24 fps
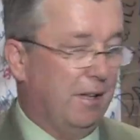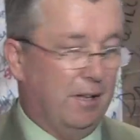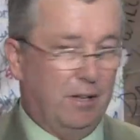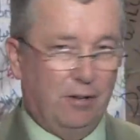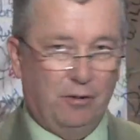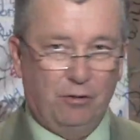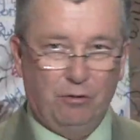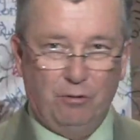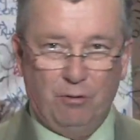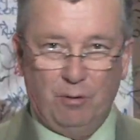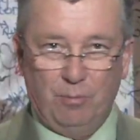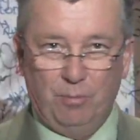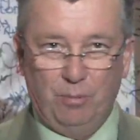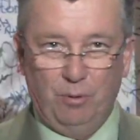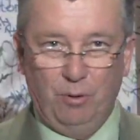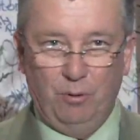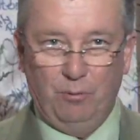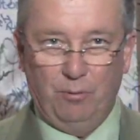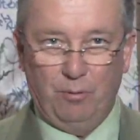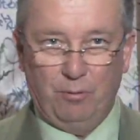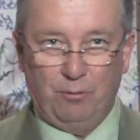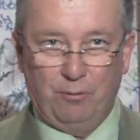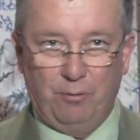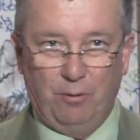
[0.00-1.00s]
to issue
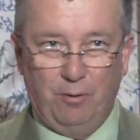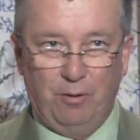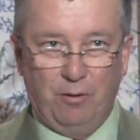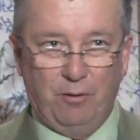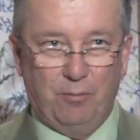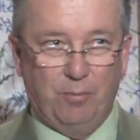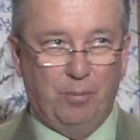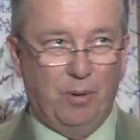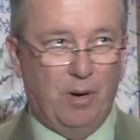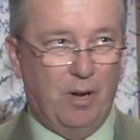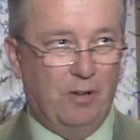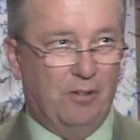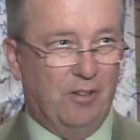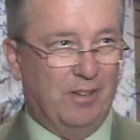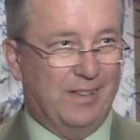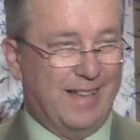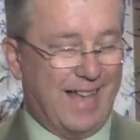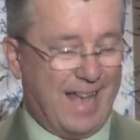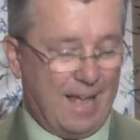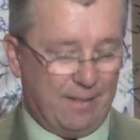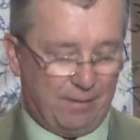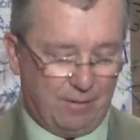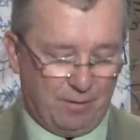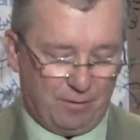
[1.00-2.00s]
approvals for this
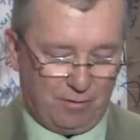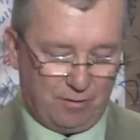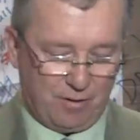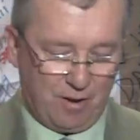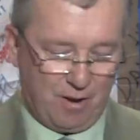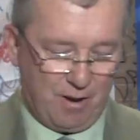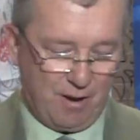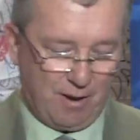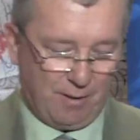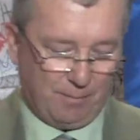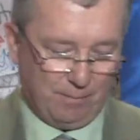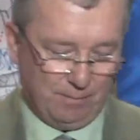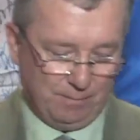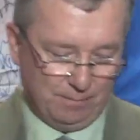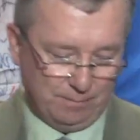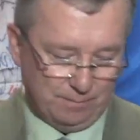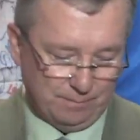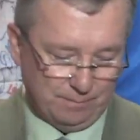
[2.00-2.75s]
project at this time.